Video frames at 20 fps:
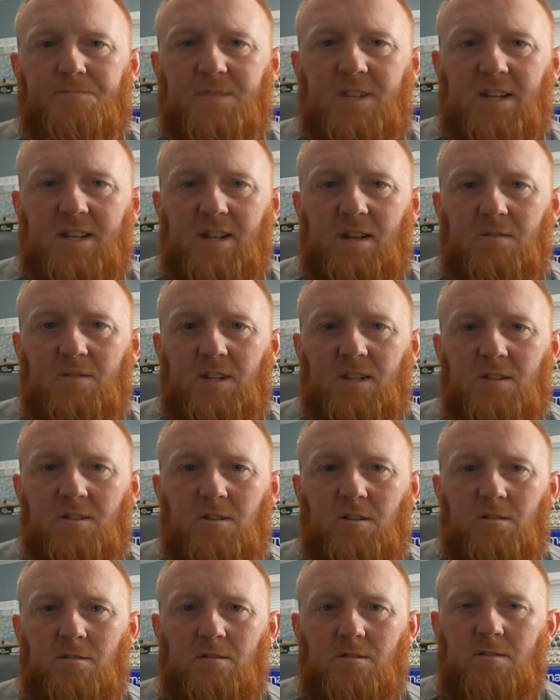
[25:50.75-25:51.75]
T town
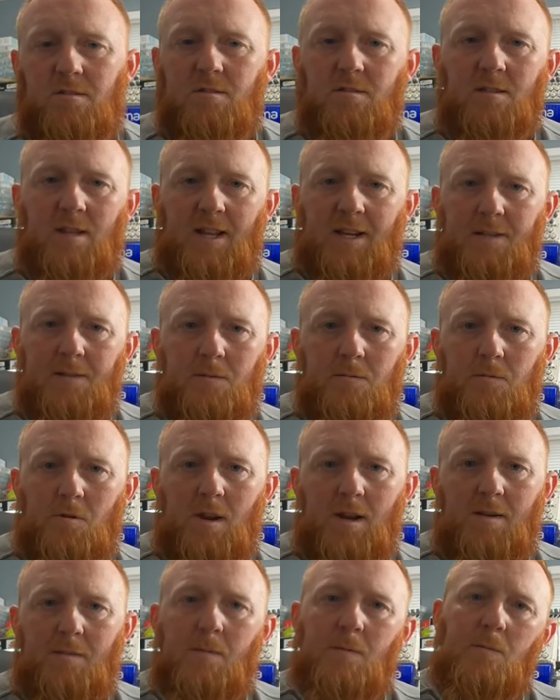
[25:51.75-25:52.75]
t-shirts. Like,
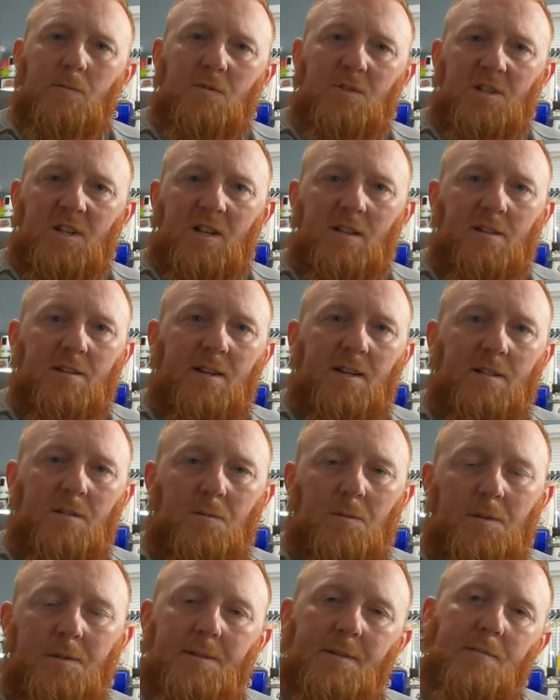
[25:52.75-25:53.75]
subscribe. We'll see you on the
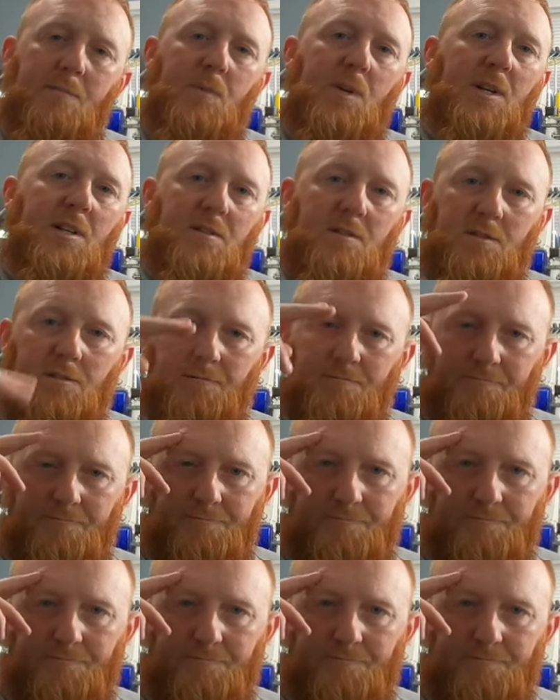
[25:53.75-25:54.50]
next one. Peace.